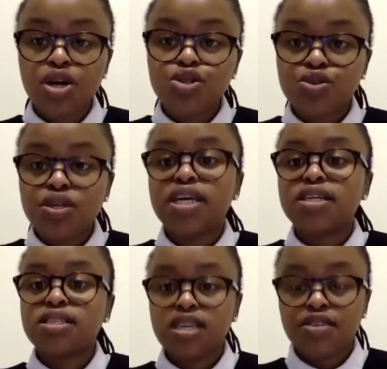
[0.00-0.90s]
to
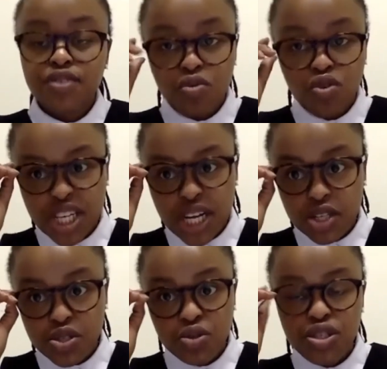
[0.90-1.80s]
get even more child
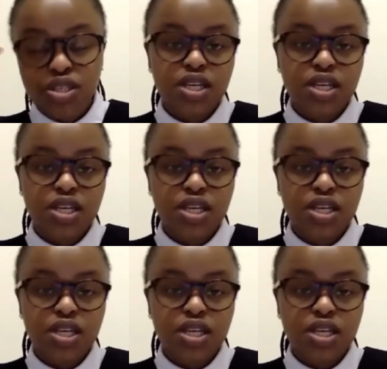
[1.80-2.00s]
soldiers,